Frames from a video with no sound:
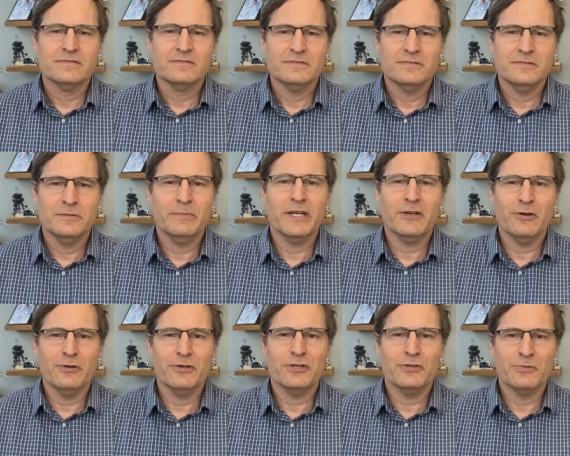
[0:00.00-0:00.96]
You may know
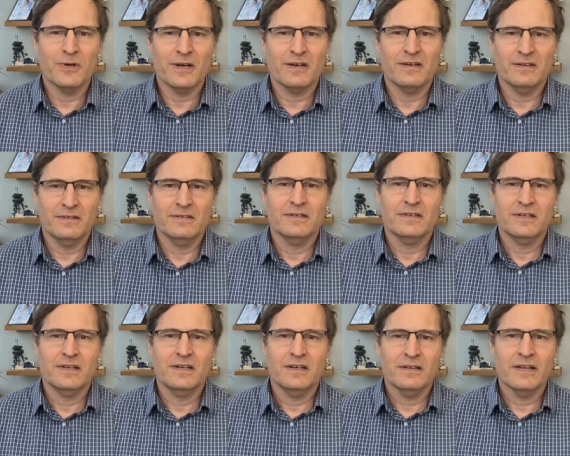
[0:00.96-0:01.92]
who you are.
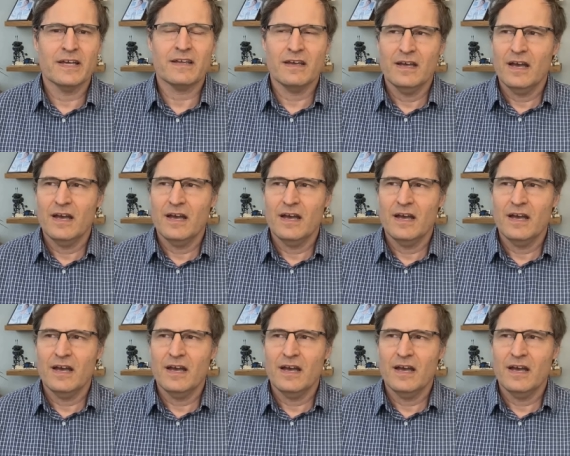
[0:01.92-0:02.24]
Like,